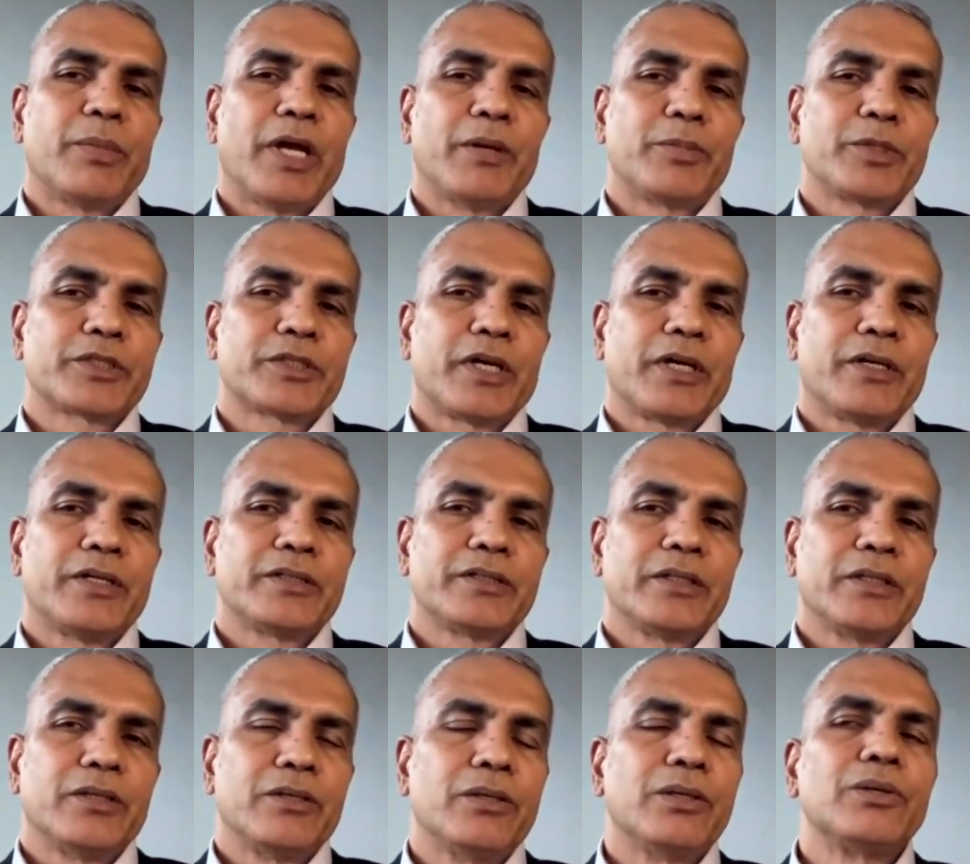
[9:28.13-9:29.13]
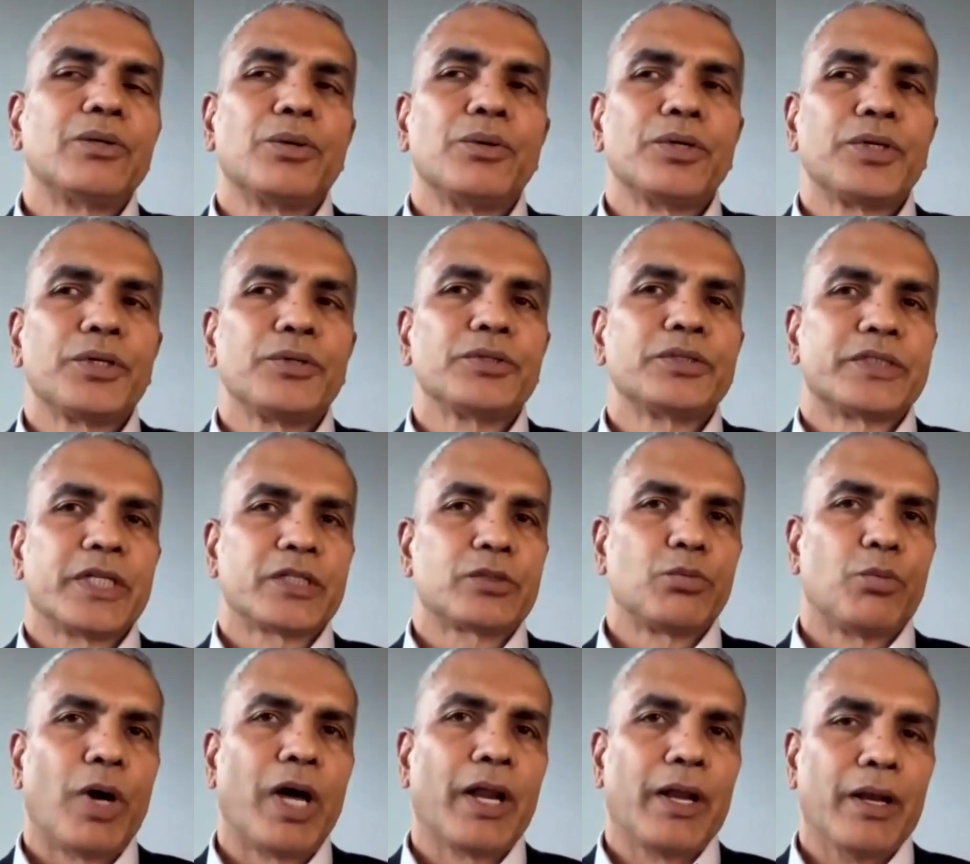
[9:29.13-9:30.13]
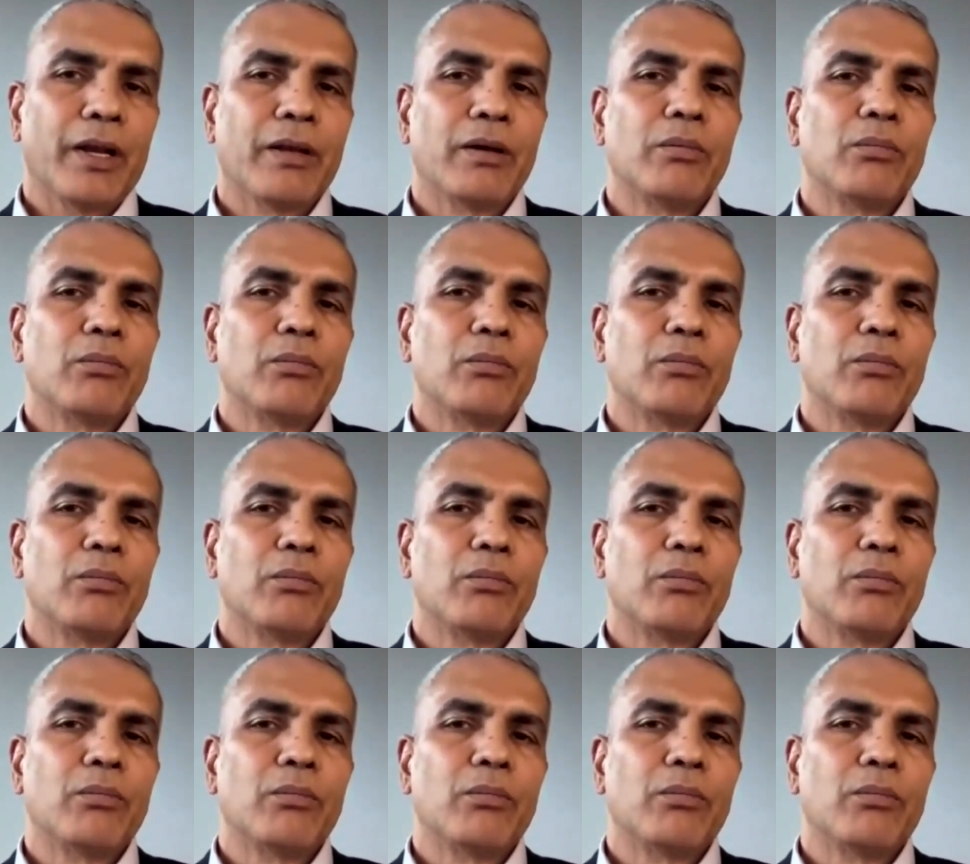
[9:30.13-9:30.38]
hyperscalers, don't use just one.